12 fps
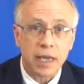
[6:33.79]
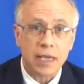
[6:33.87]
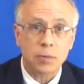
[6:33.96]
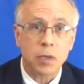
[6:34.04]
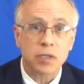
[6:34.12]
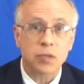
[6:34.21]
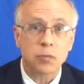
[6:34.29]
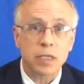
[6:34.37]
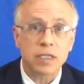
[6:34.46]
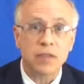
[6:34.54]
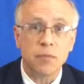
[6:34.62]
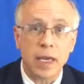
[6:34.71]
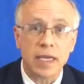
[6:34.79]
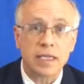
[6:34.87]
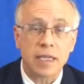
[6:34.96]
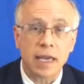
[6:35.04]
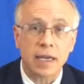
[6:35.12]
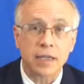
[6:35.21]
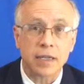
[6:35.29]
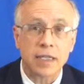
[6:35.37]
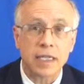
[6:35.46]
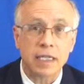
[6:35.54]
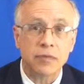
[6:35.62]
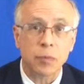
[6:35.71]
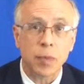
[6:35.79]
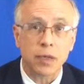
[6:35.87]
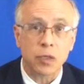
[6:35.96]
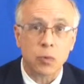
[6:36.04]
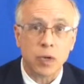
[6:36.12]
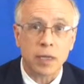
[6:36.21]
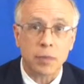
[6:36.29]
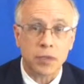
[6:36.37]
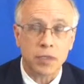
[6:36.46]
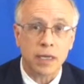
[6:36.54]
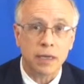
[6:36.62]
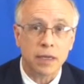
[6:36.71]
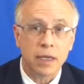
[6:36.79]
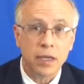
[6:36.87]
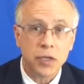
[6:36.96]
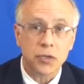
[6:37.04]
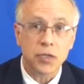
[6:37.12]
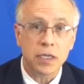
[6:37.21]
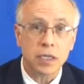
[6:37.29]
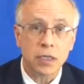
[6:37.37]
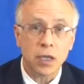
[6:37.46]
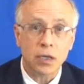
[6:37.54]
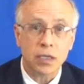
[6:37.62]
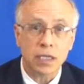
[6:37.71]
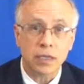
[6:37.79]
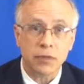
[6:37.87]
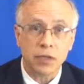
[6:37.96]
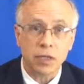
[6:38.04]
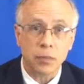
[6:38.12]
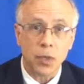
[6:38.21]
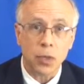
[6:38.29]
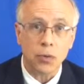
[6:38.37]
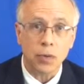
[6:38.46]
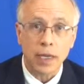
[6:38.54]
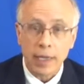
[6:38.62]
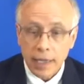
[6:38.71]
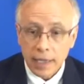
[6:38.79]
as well as a risk of metastatic disease of about 20%, usually to lungs, liver, and to bone.